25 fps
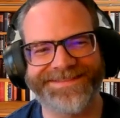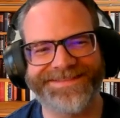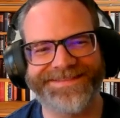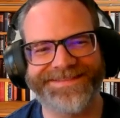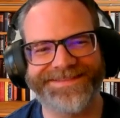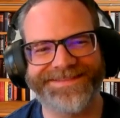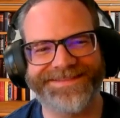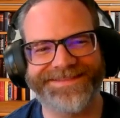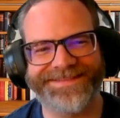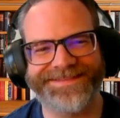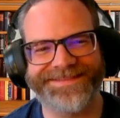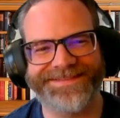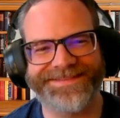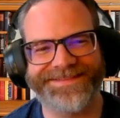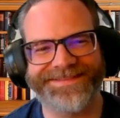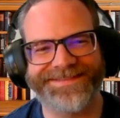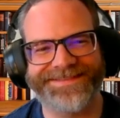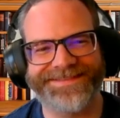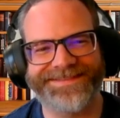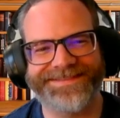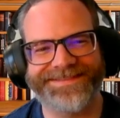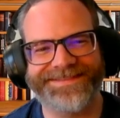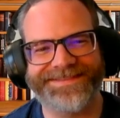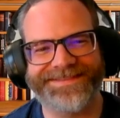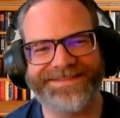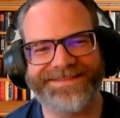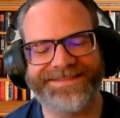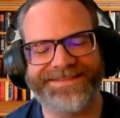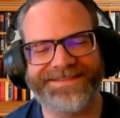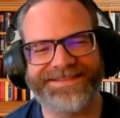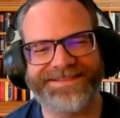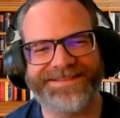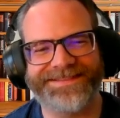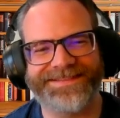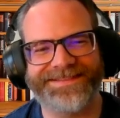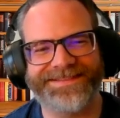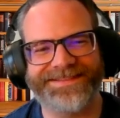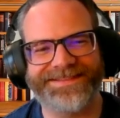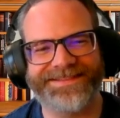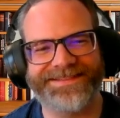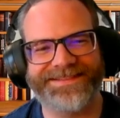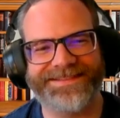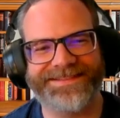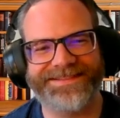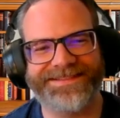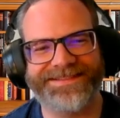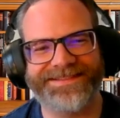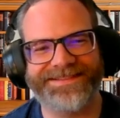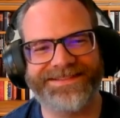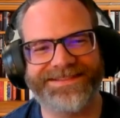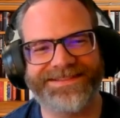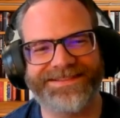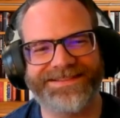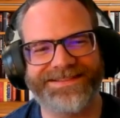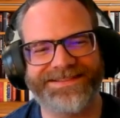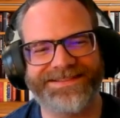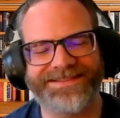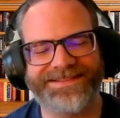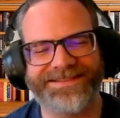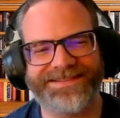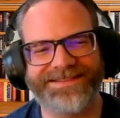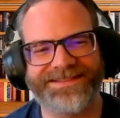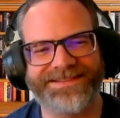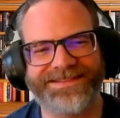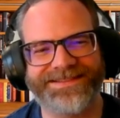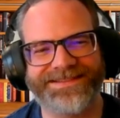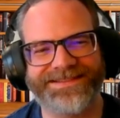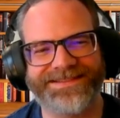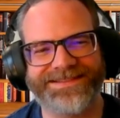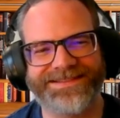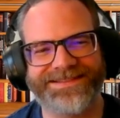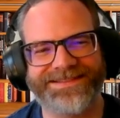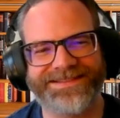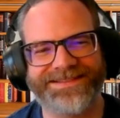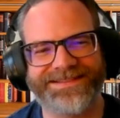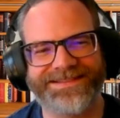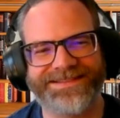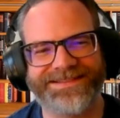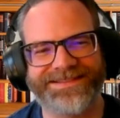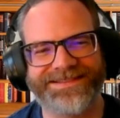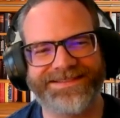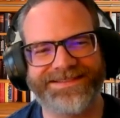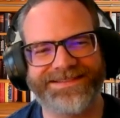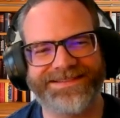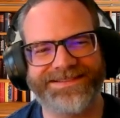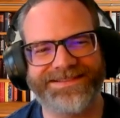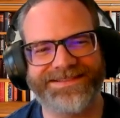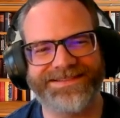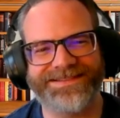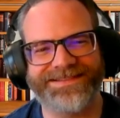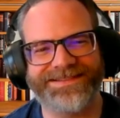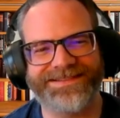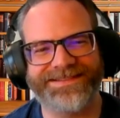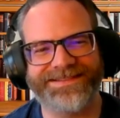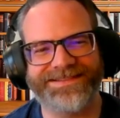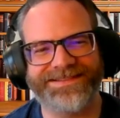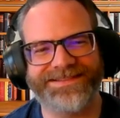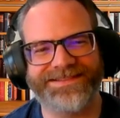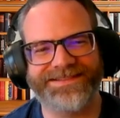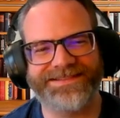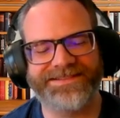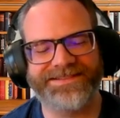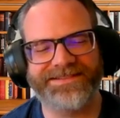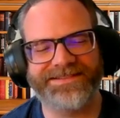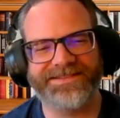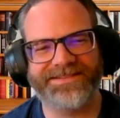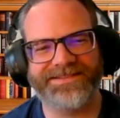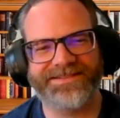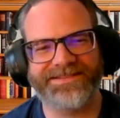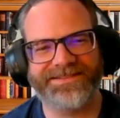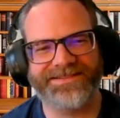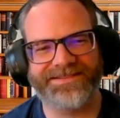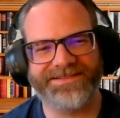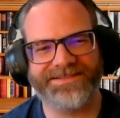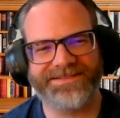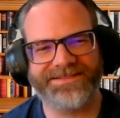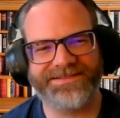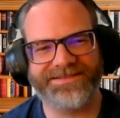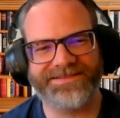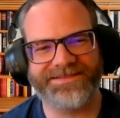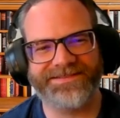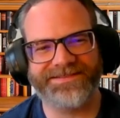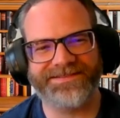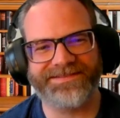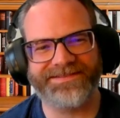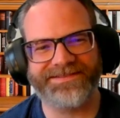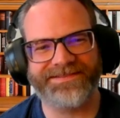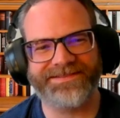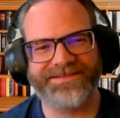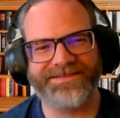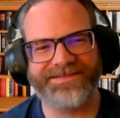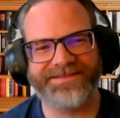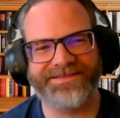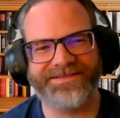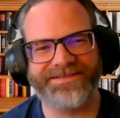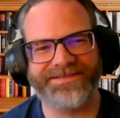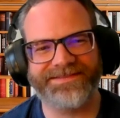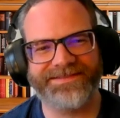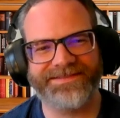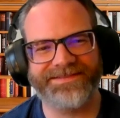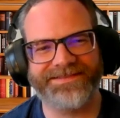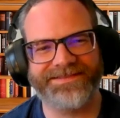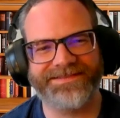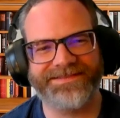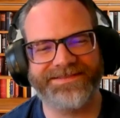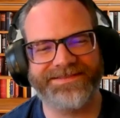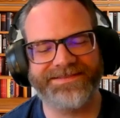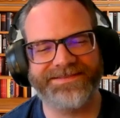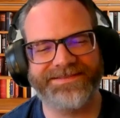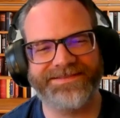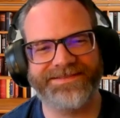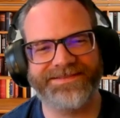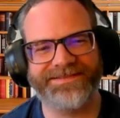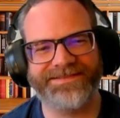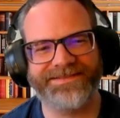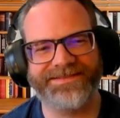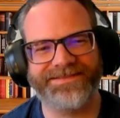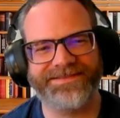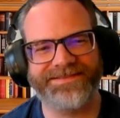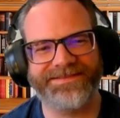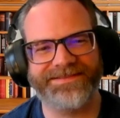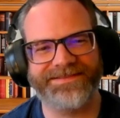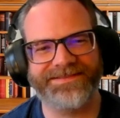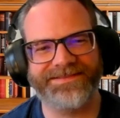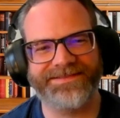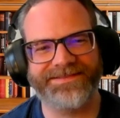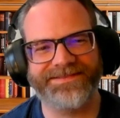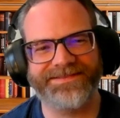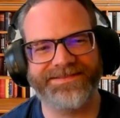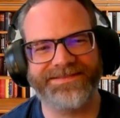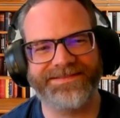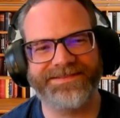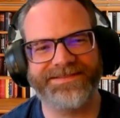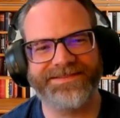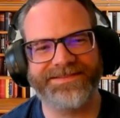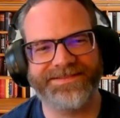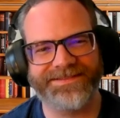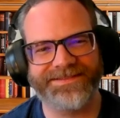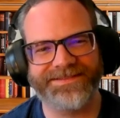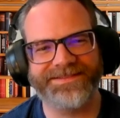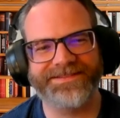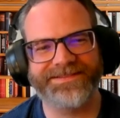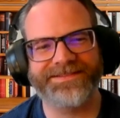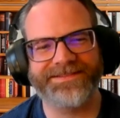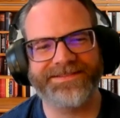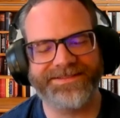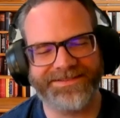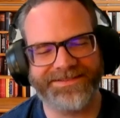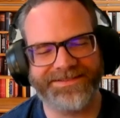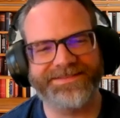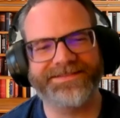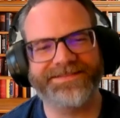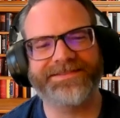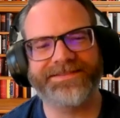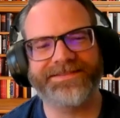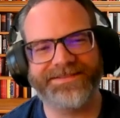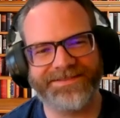This person isn't speaking.